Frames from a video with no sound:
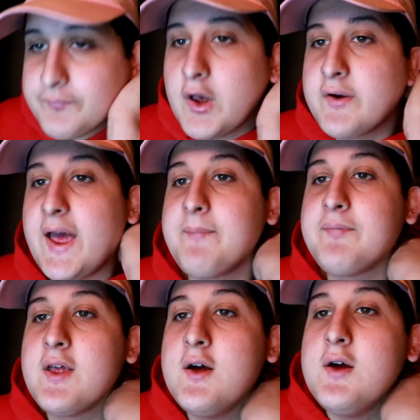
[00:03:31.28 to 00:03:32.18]
Okay,
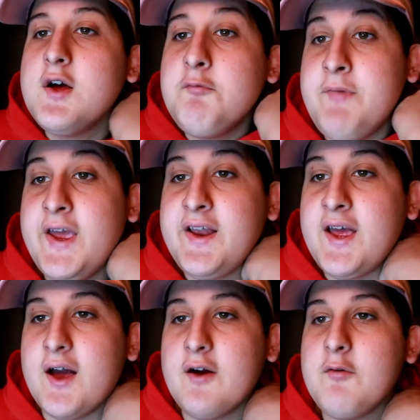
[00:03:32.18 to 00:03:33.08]

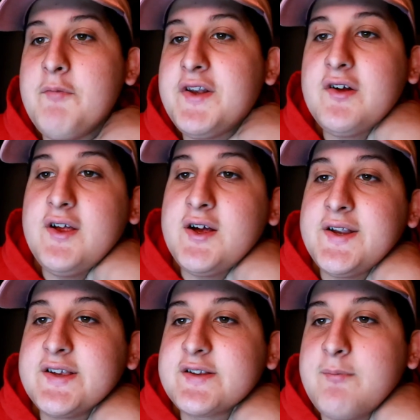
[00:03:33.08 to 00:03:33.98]
mania, mental
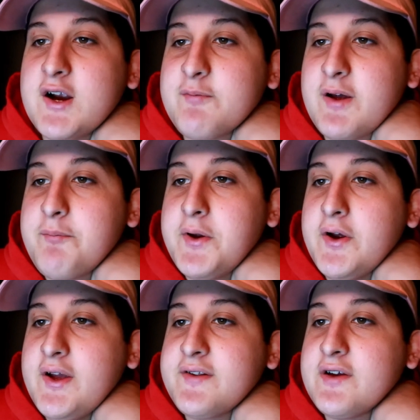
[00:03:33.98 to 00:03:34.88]
illness marked by
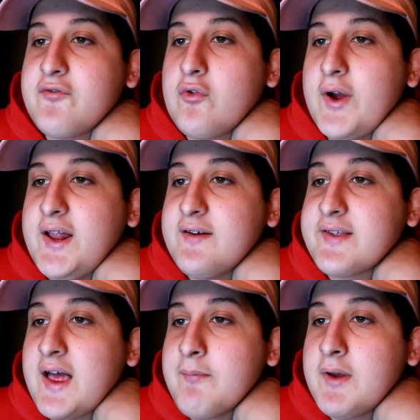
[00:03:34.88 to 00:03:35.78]
periods of great
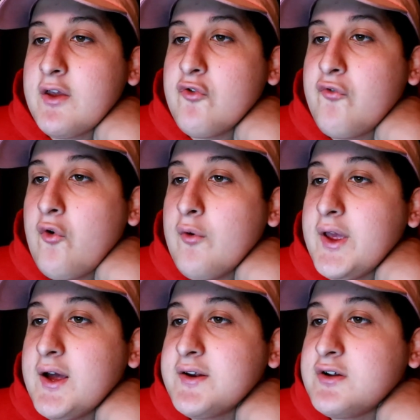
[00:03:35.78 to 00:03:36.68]
excitement,
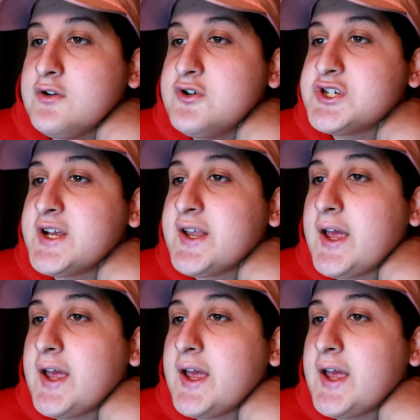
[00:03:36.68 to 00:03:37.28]
euphoria, delusion,